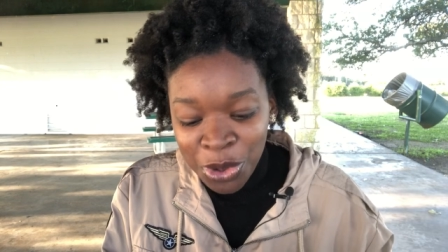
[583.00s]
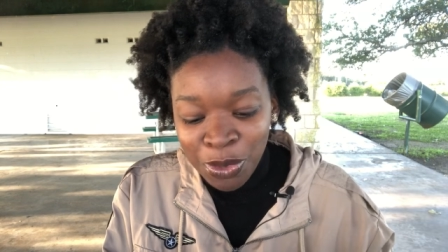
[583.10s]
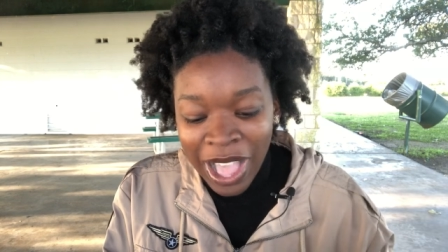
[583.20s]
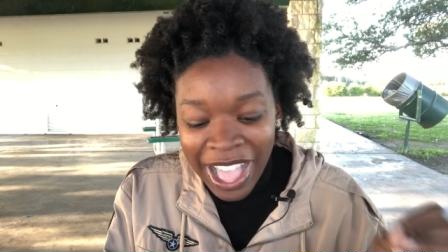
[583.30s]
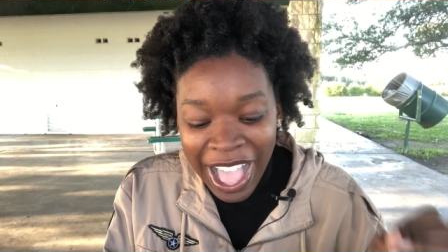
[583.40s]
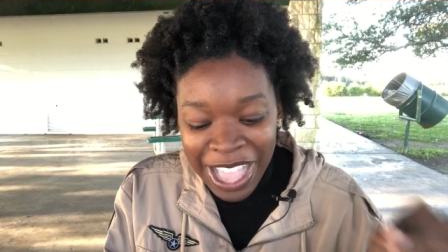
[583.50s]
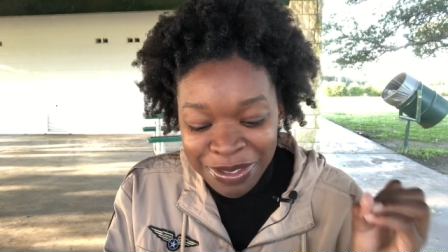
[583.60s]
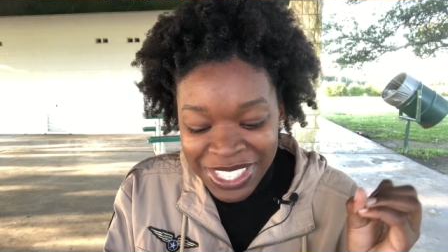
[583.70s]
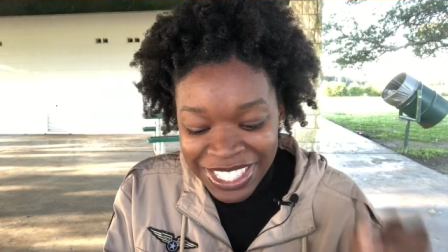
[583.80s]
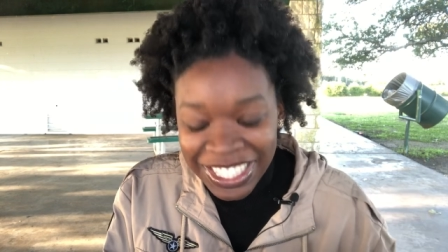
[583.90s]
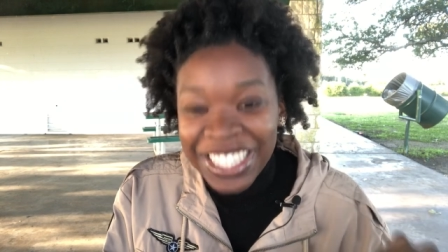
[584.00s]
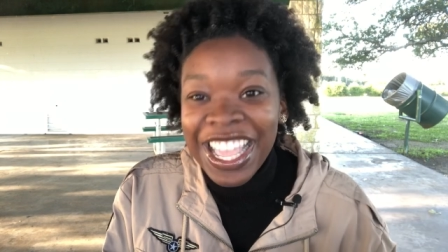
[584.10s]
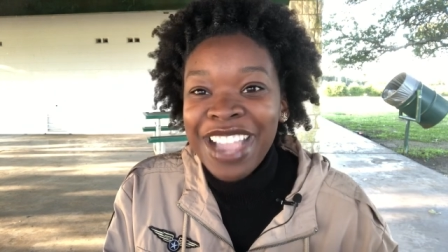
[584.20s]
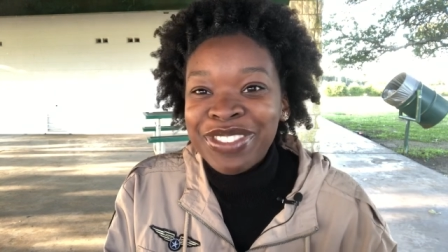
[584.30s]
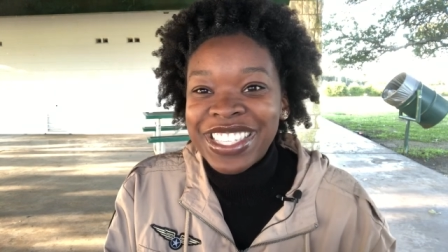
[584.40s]
while I'm still
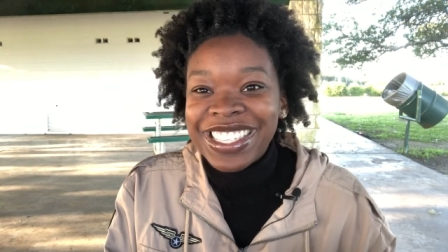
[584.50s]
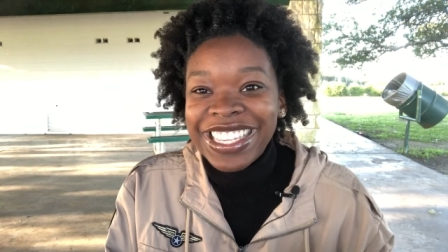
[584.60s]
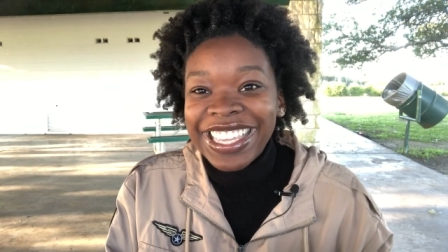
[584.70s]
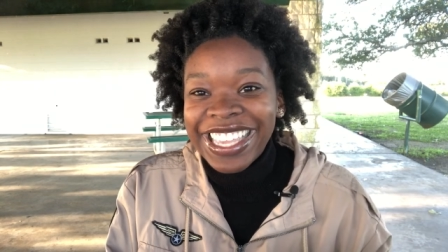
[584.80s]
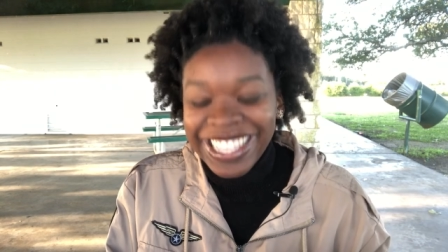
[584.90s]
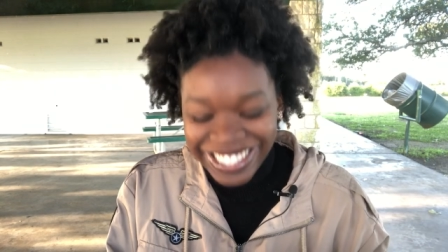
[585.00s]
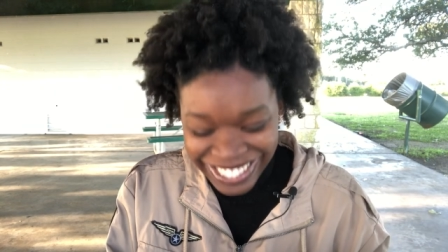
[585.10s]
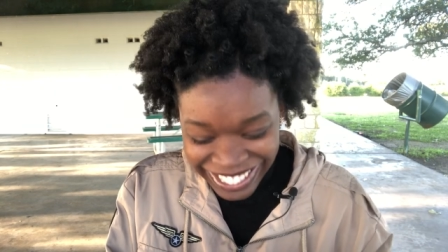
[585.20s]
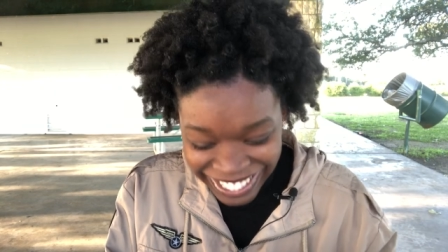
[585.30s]
alive to see it.